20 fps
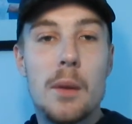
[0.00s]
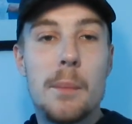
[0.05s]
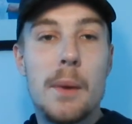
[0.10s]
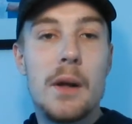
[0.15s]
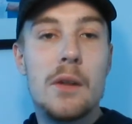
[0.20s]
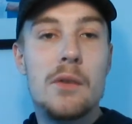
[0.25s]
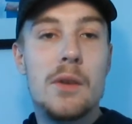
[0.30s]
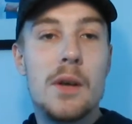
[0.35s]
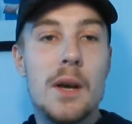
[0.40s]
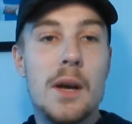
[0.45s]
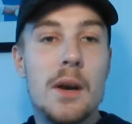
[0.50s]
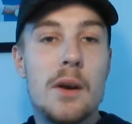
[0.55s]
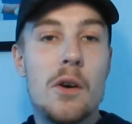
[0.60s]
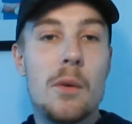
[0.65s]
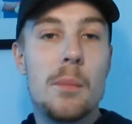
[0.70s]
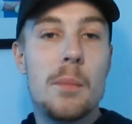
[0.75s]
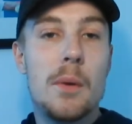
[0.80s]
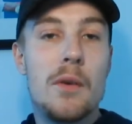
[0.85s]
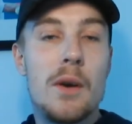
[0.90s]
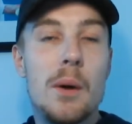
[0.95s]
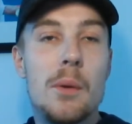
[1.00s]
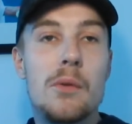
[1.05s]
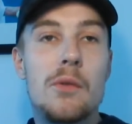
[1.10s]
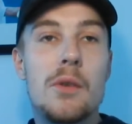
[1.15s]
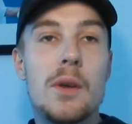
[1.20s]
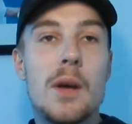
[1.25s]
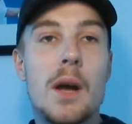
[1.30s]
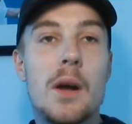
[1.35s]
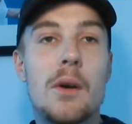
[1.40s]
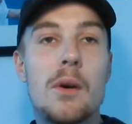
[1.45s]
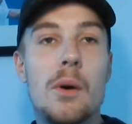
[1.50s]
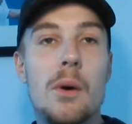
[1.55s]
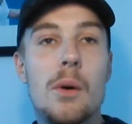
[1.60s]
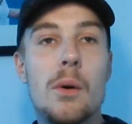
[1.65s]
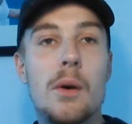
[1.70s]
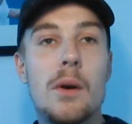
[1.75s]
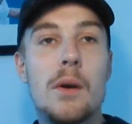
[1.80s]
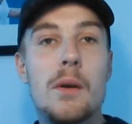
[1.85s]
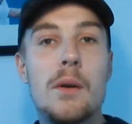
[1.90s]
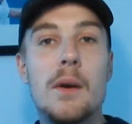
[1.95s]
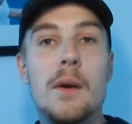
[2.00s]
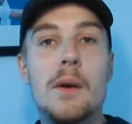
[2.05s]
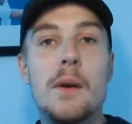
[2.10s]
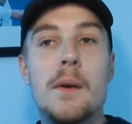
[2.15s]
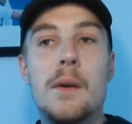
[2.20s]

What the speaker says: It might take a couple of rounds to get going,